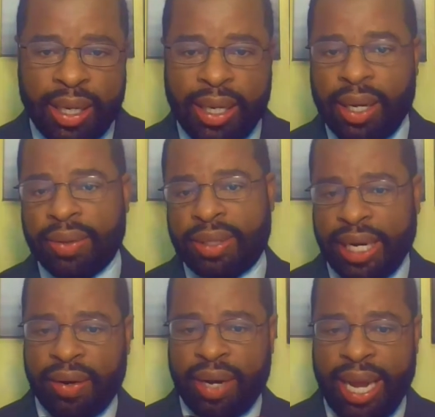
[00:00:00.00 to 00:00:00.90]
You know,
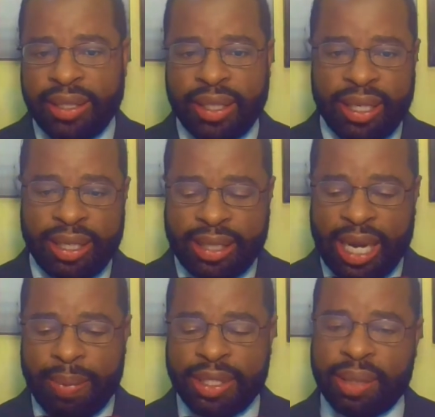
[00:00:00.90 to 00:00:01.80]
segregation in the
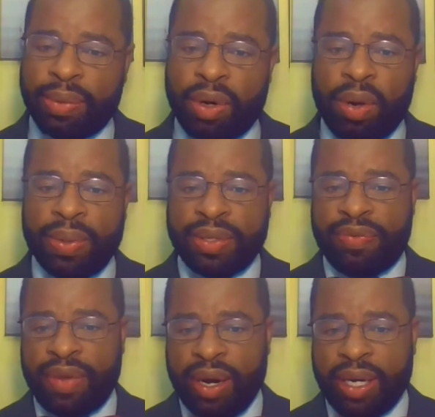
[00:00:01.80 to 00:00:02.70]
time of Jim Crow was a
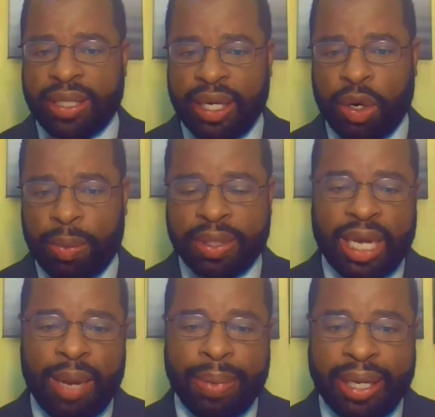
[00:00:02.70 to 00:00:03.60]
very terrible
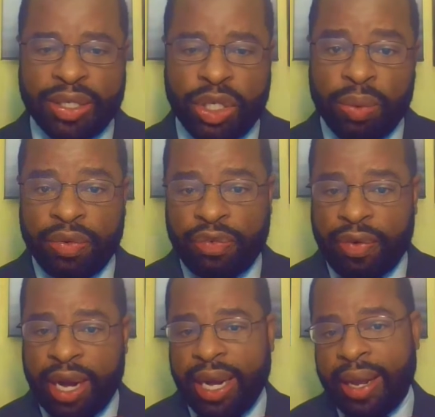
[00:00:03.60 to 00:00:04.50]
time because you were
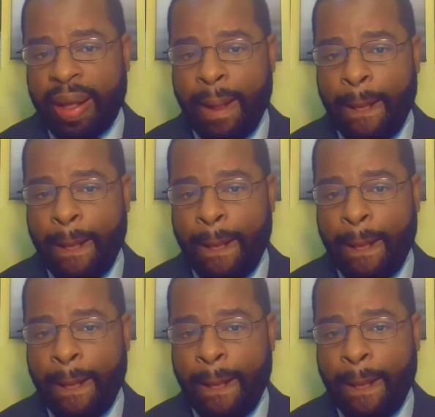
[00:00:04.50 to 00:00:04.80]
free,